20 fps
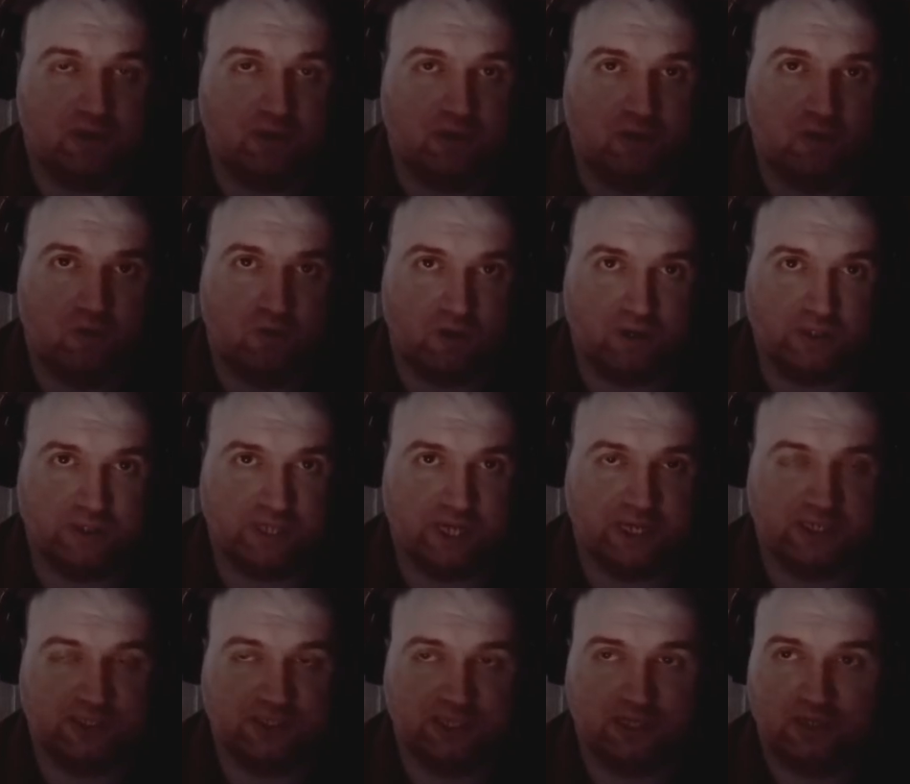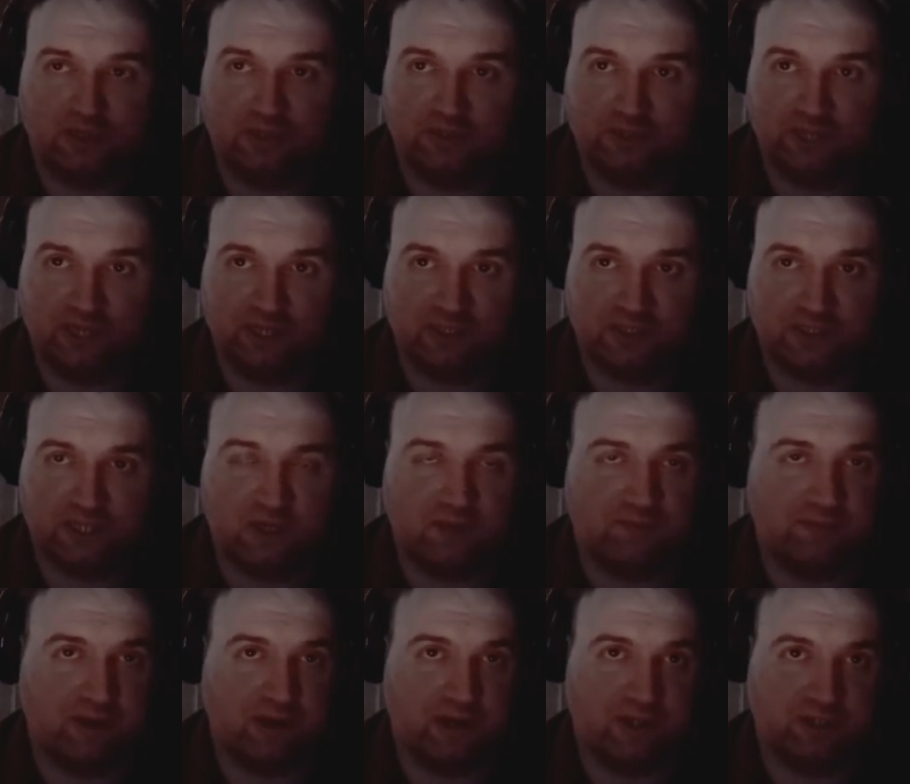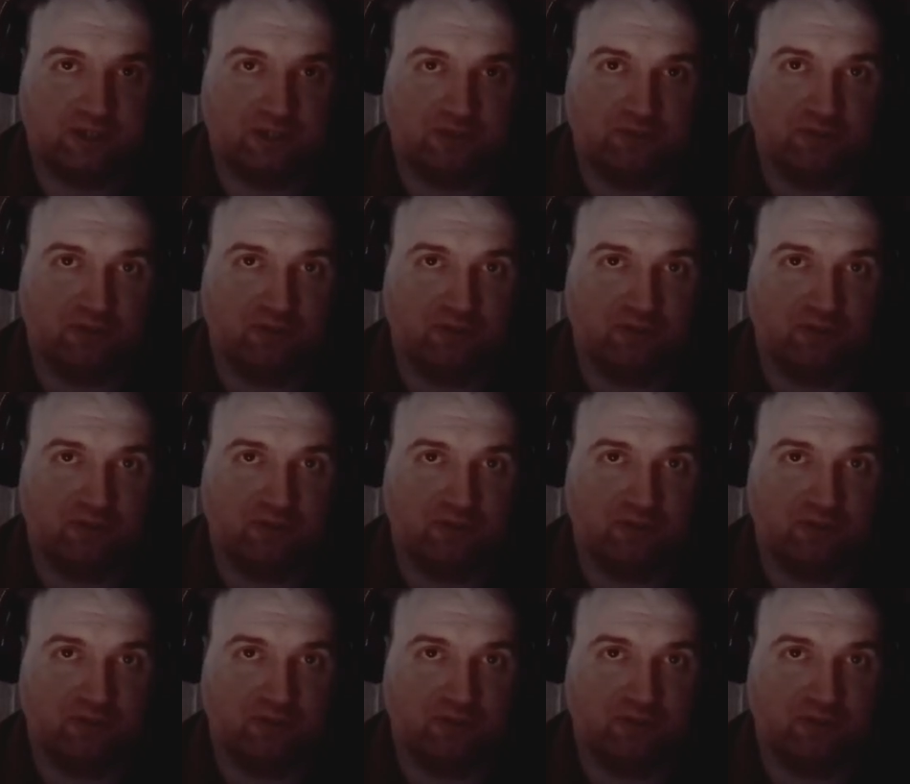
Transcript: or a text document SQL